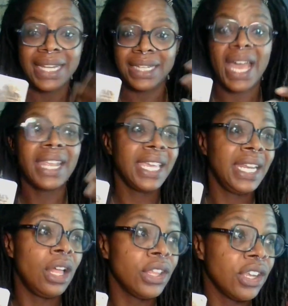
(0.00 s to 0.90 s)
Not get
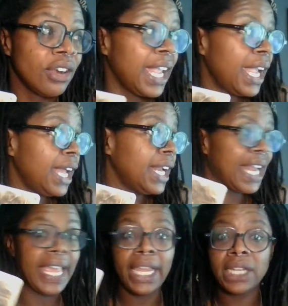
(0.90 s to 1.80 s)
all in your head
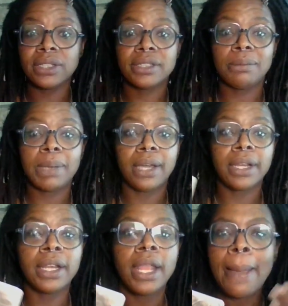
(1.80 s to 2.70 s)
and anxious about
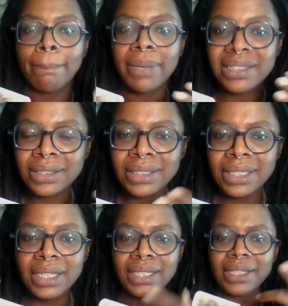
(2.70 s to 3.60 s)
it, but to
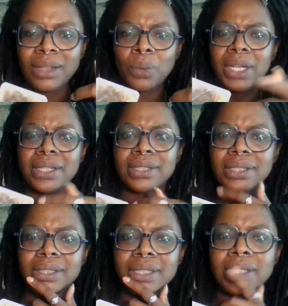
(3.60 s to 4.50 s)
study it. What is
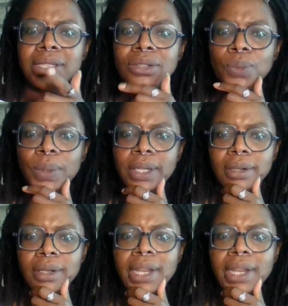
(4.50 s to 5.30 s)
this? This is weird.